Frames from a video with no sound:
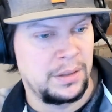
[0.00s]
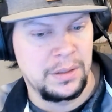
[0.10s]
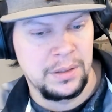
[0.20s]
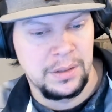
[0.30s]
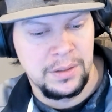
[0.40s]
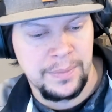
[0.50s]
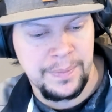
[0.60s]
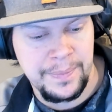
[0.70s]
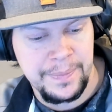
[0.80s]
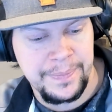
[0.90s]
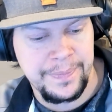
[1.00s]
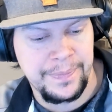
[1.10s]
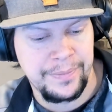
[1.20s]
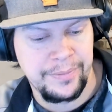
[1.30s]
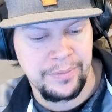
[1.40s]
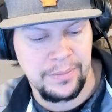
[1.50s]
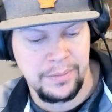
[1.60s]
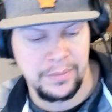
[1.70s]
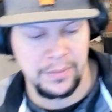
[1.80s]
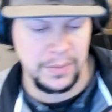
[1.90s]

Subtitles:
(silence)